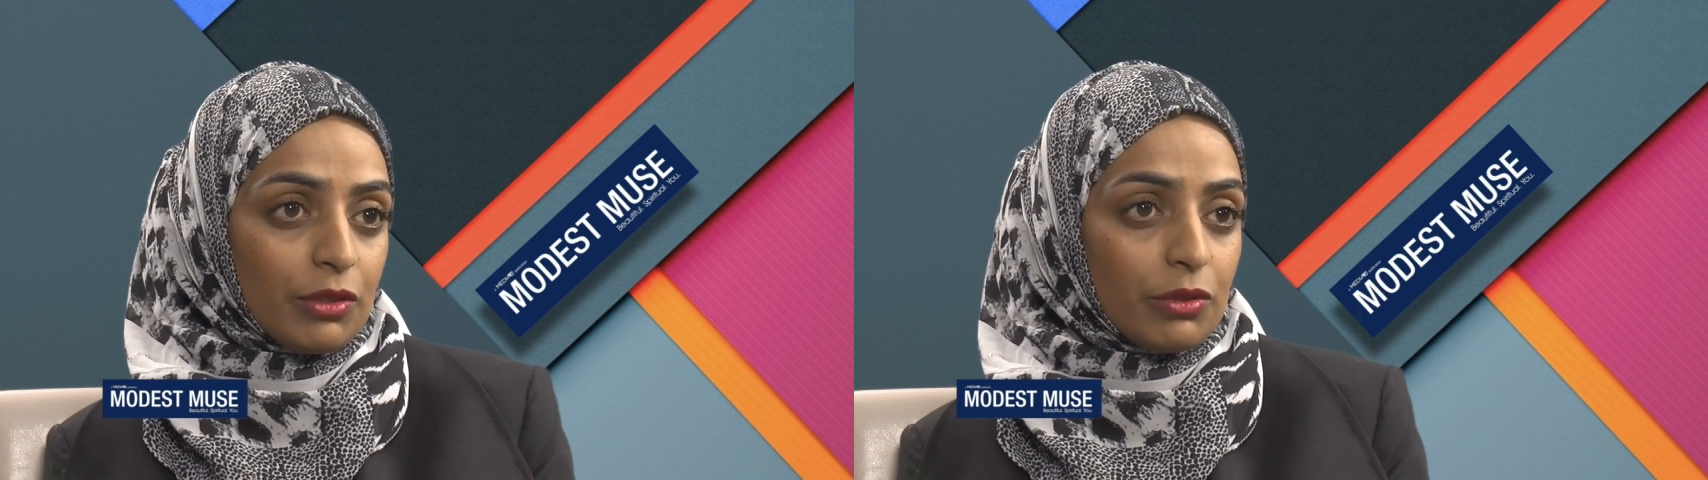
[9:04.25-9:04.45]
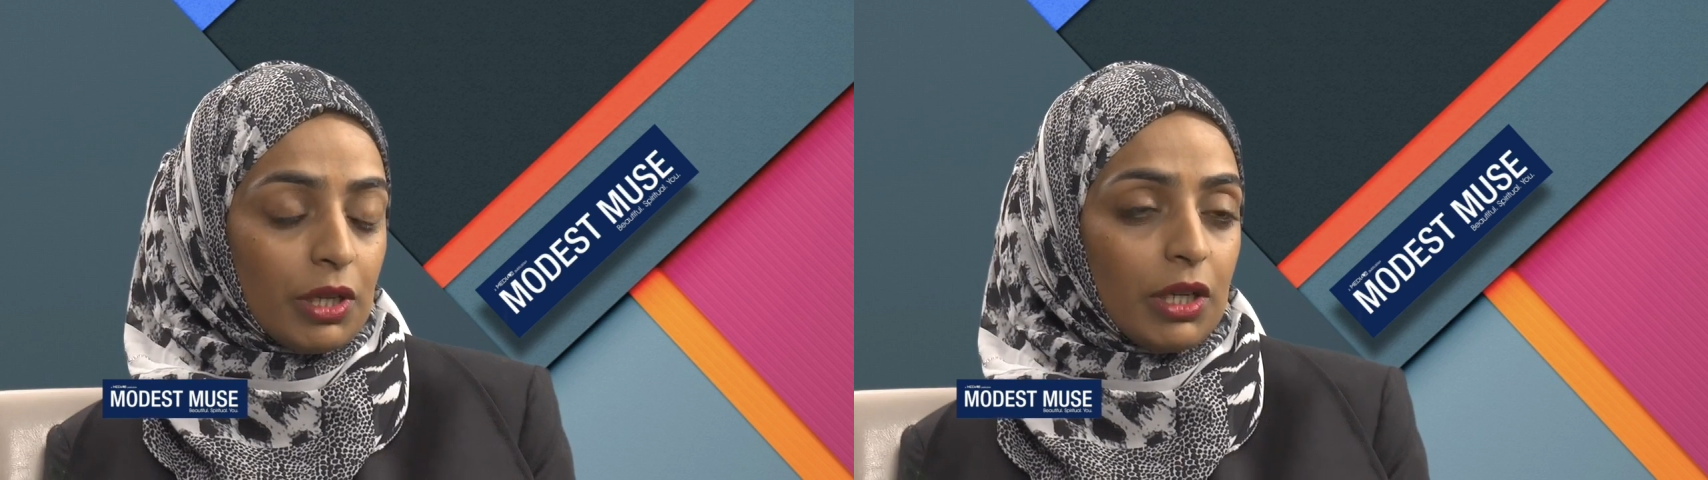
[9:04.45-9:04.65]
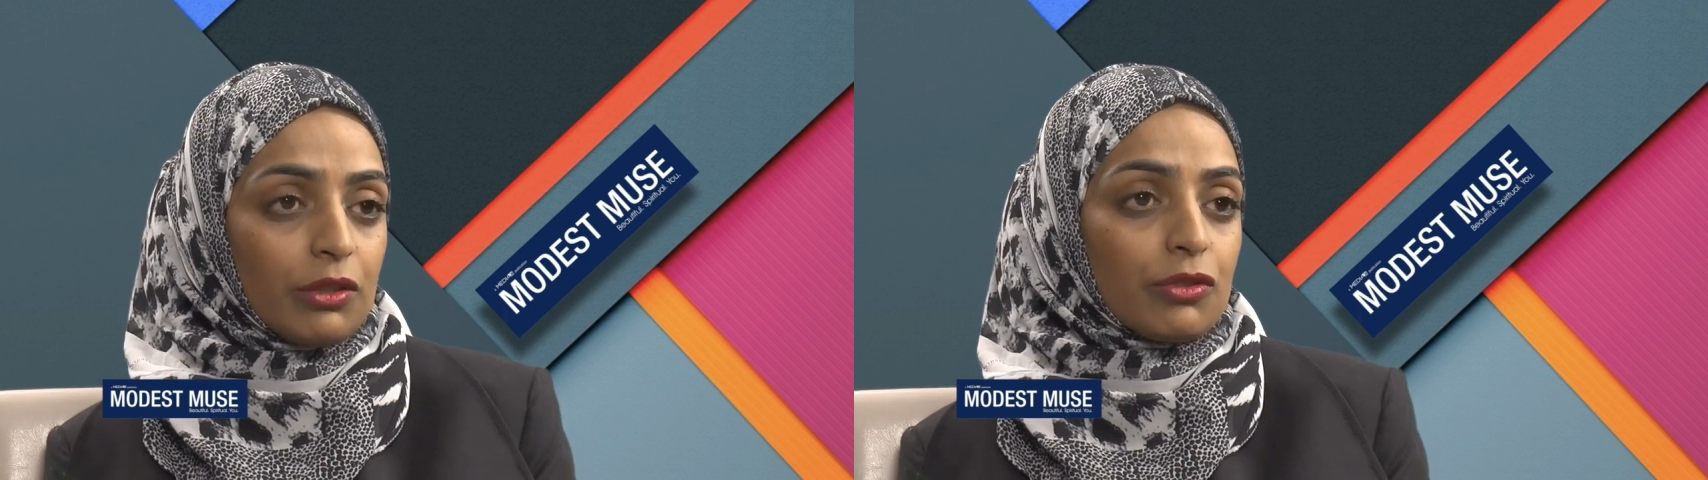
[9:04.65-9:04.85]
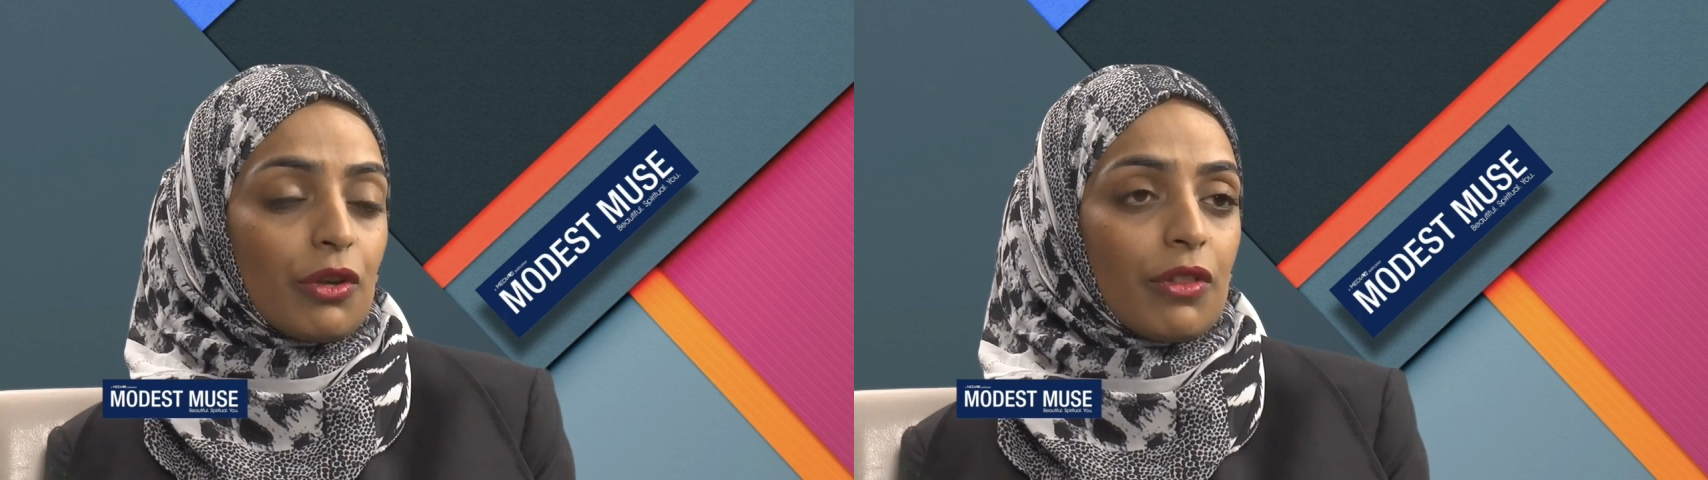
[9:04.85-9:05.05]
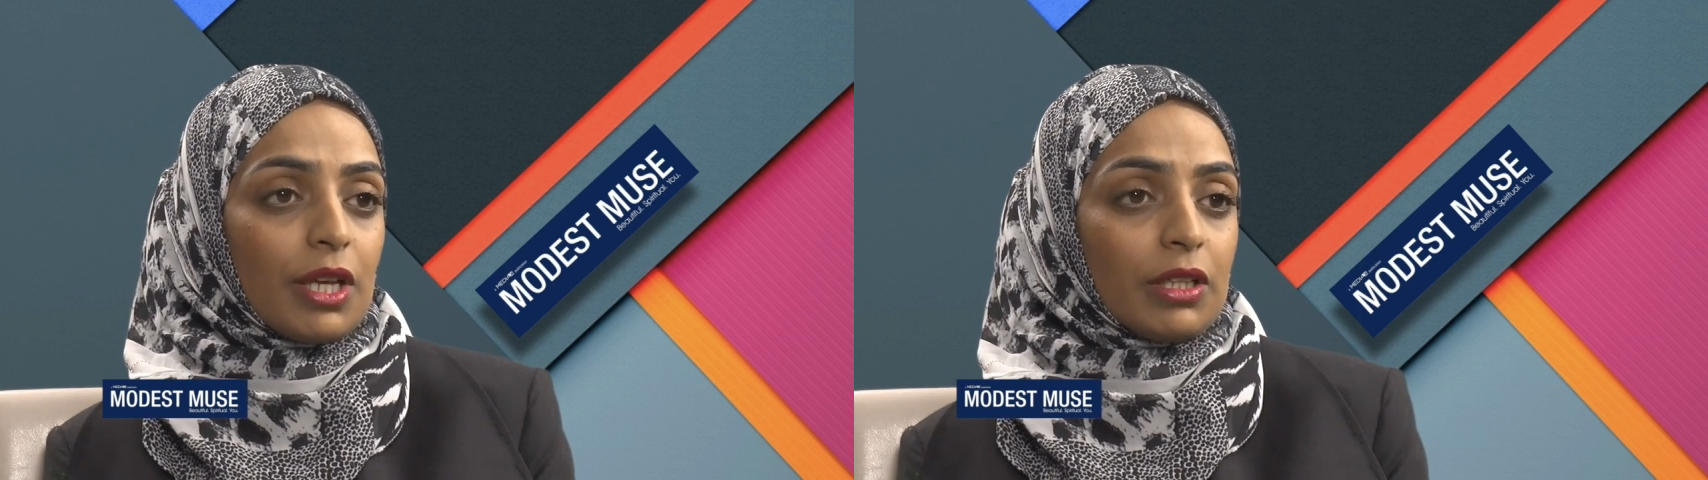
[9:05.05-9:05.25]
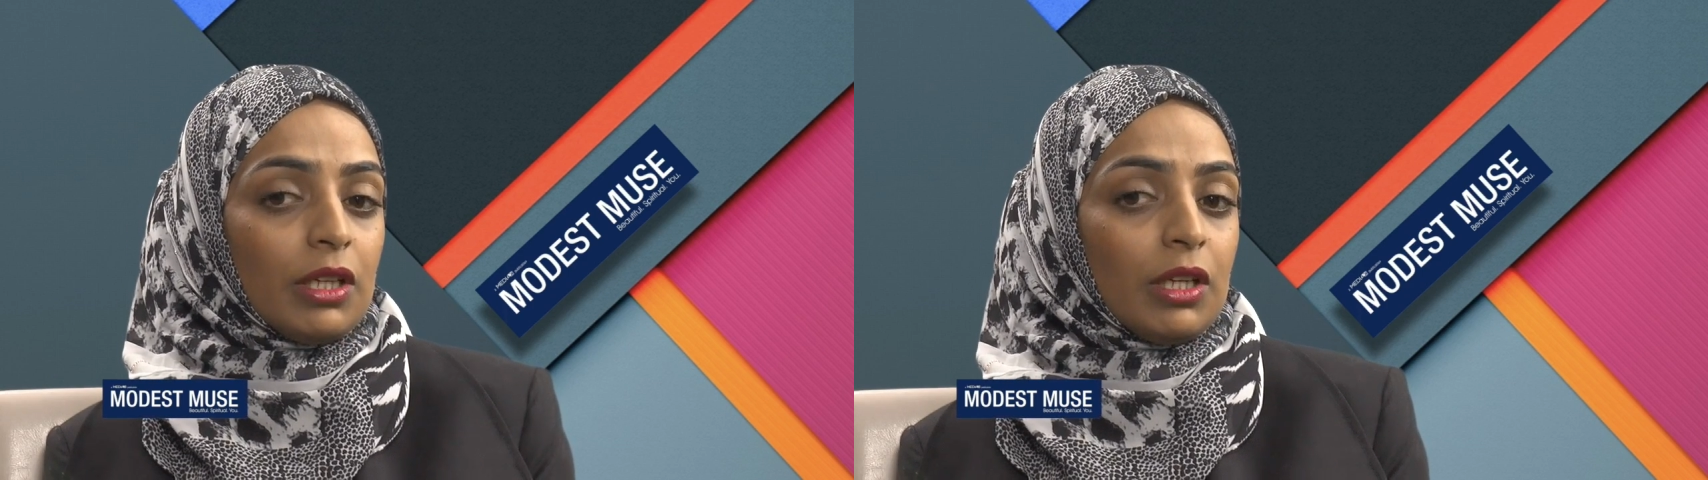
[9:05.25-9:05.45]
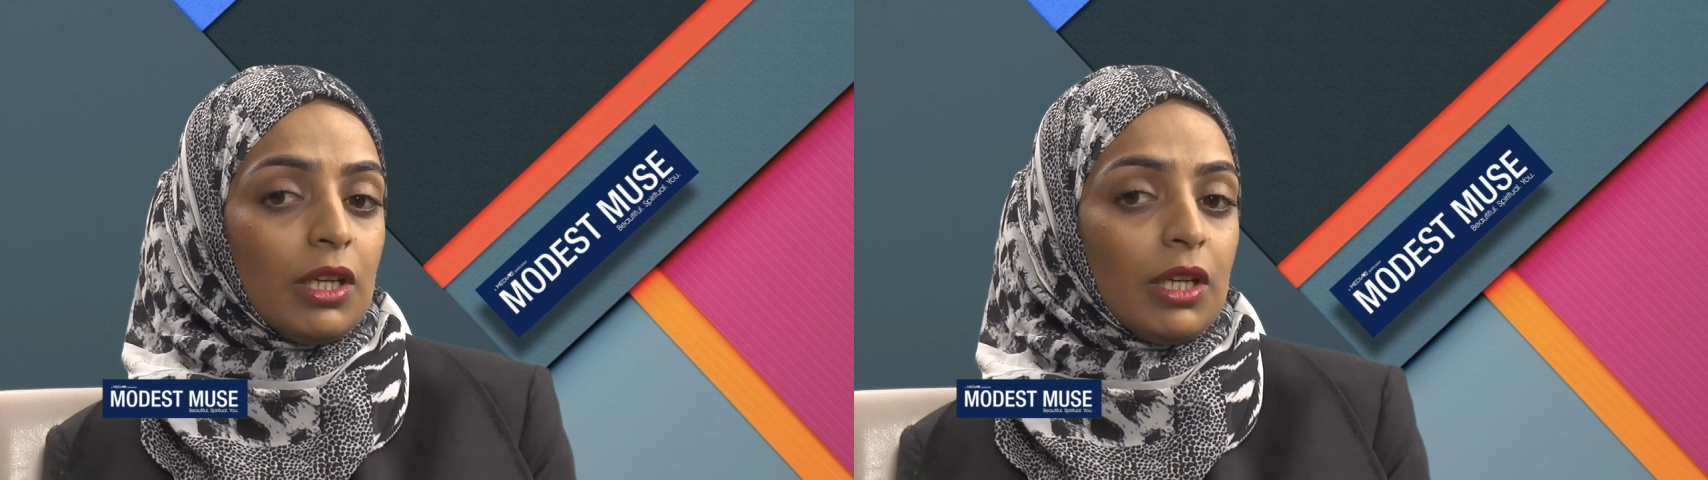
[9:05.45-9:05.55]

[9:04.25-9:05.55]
to her so that